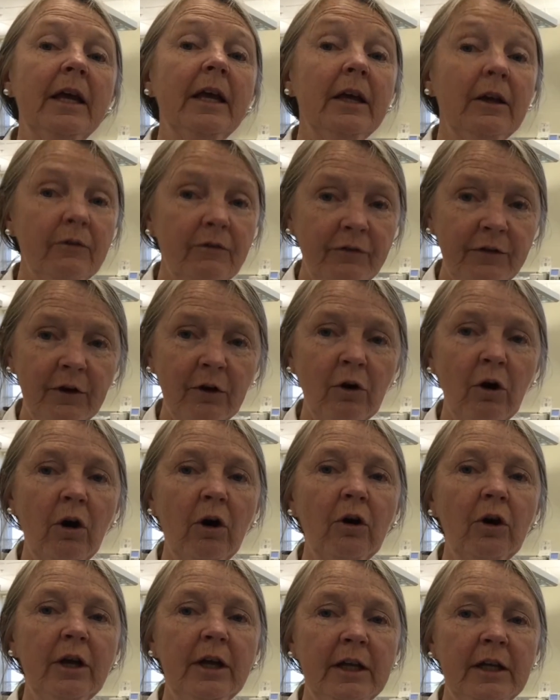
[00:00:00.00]
if there
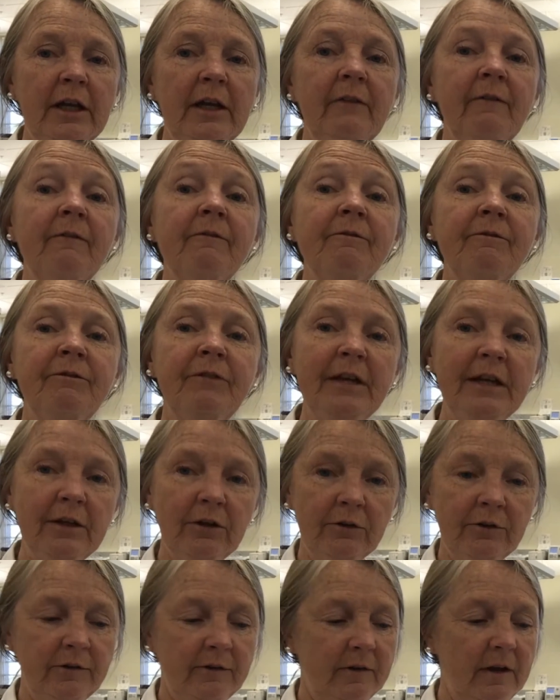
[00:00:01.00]
are any
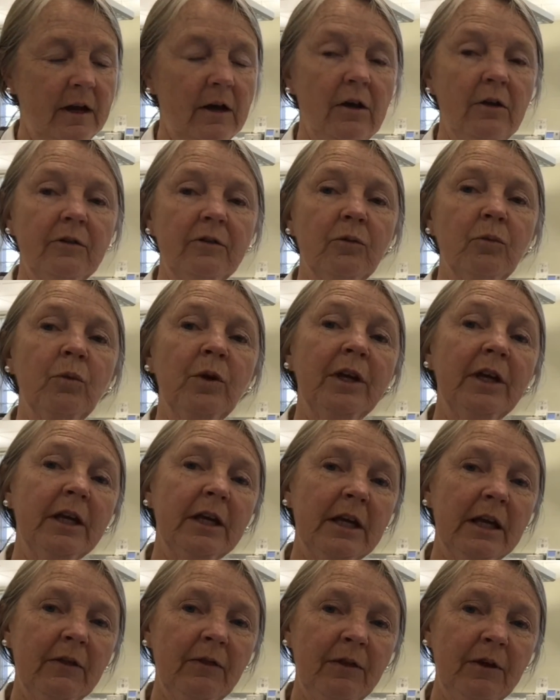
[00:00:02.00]
fetal cells, we can
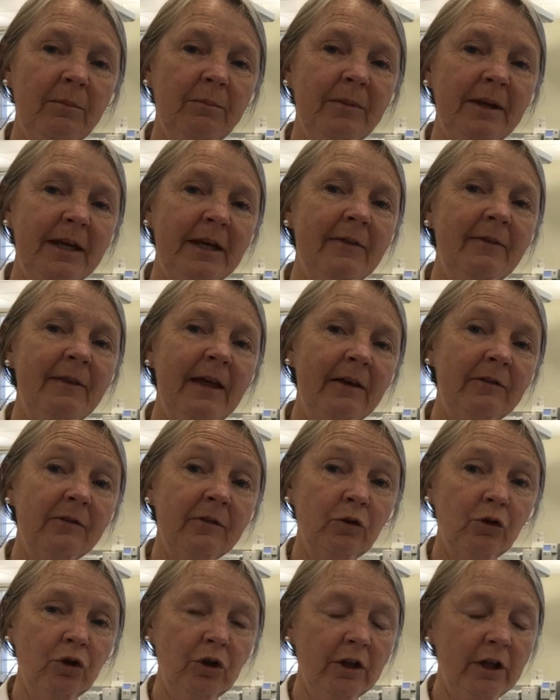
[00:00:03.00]
get them in that
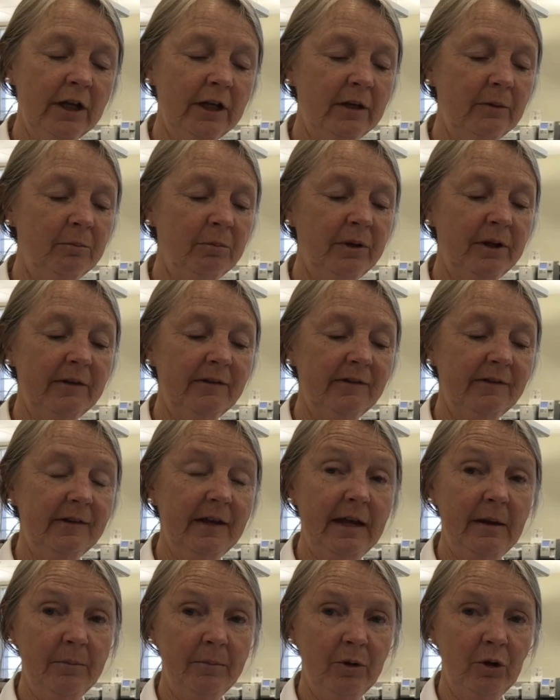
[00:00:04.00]
circulating blood
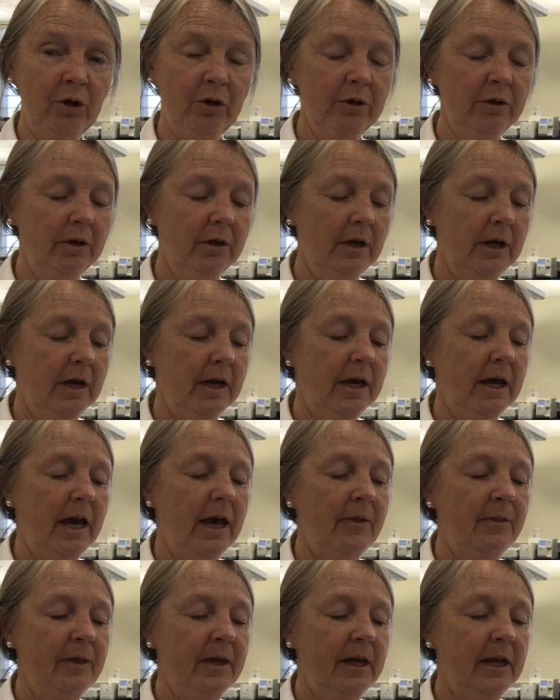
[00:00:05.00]
sample.
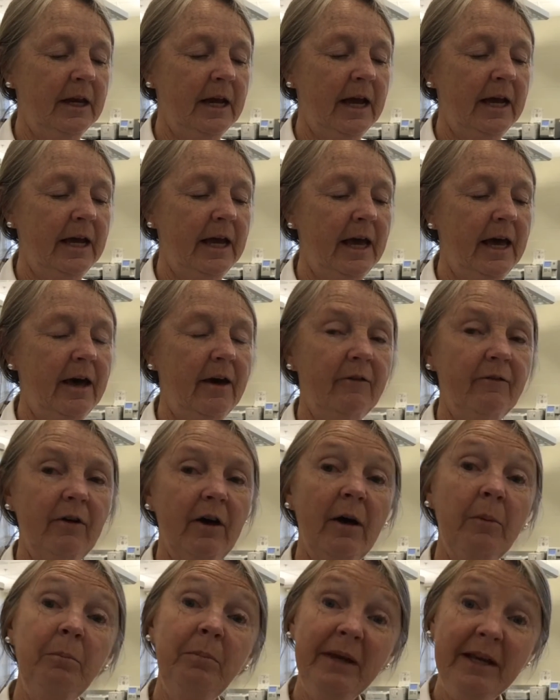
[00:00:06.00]
And then I have
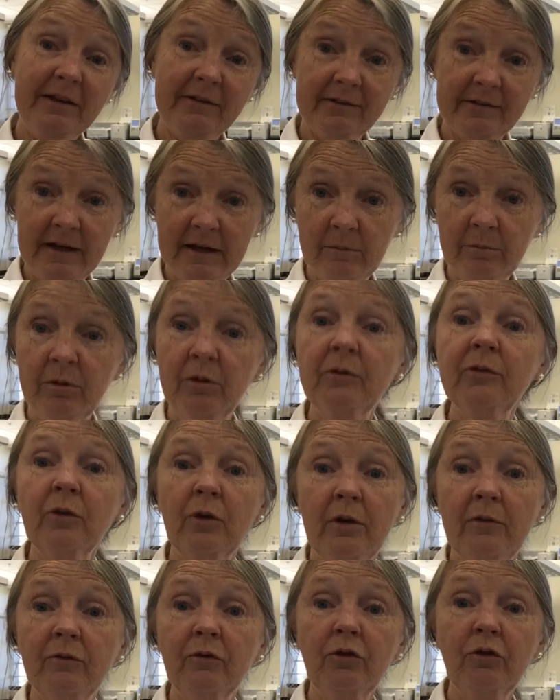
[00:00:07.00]
a B sample, so I
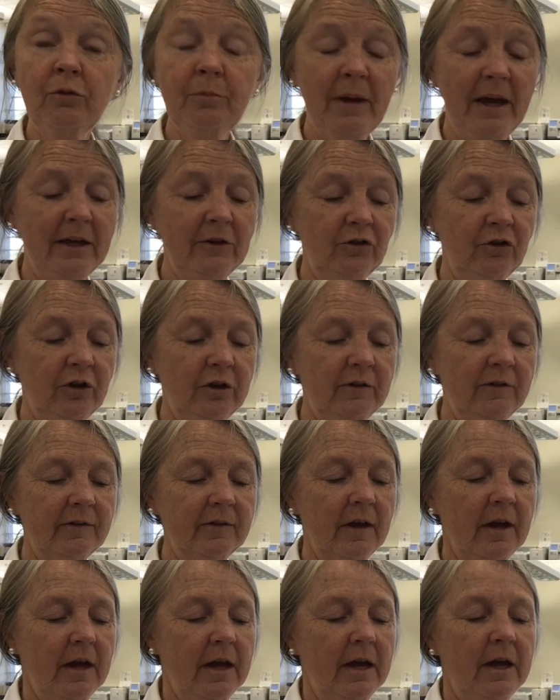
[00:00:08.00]
have 2 patients.
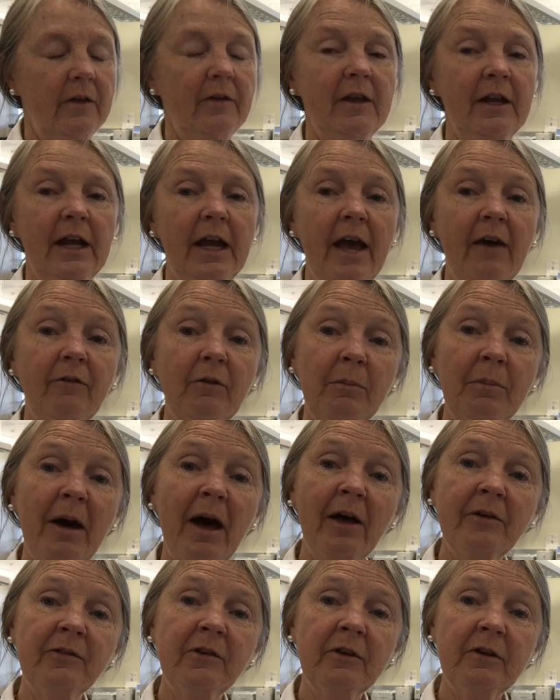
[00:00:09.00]
And then I have a
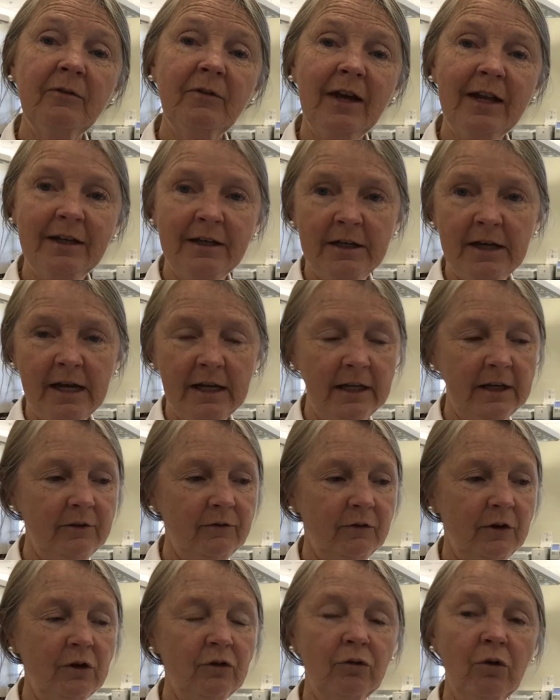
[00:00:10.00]
positive and a
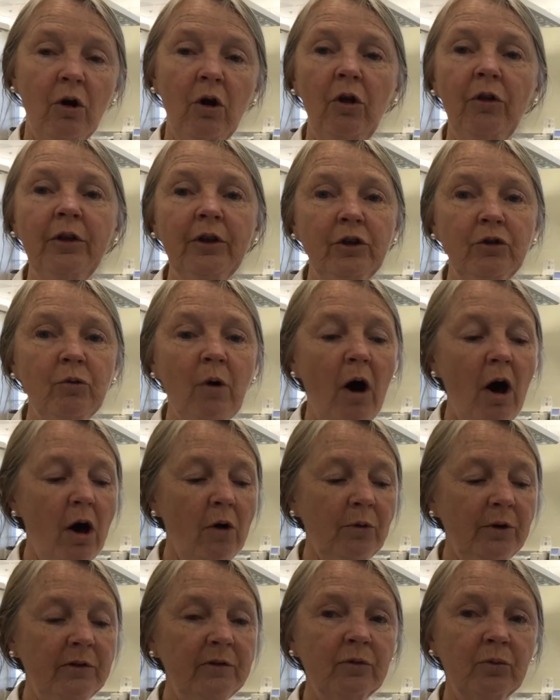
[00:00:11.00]
negative control that you
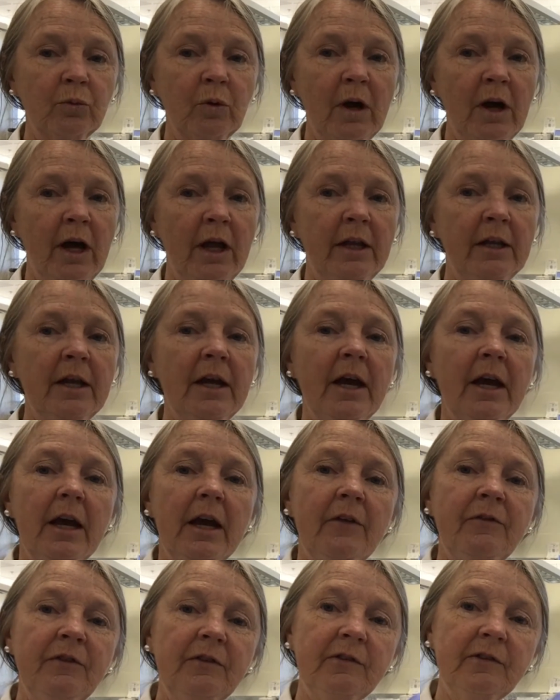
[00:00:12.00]
always run
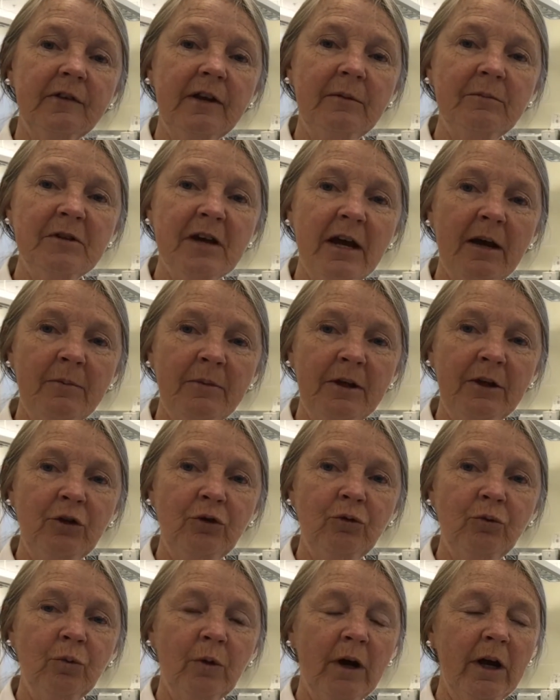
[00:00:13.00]
at the same time that
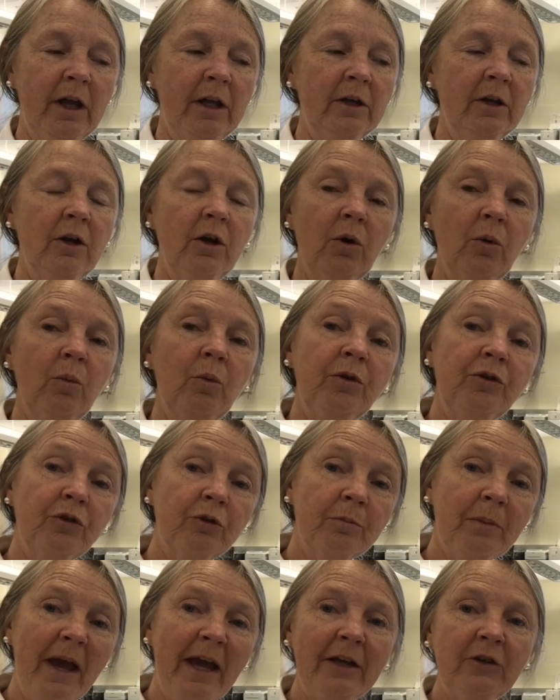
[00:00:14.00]
you run with your
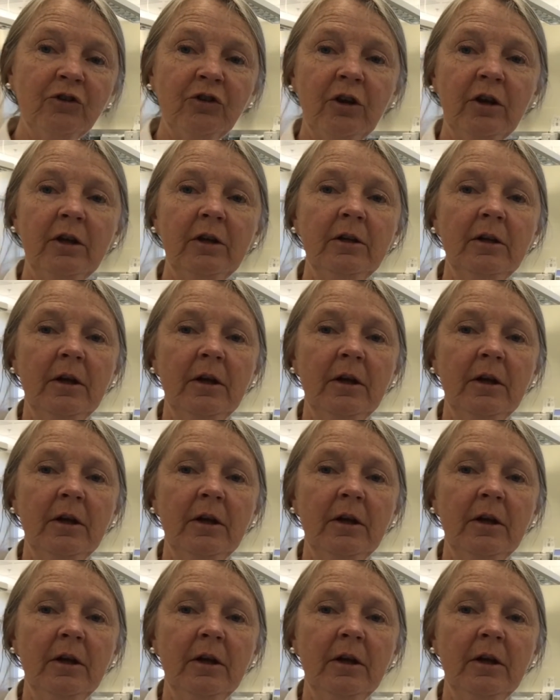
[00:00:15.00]
patient.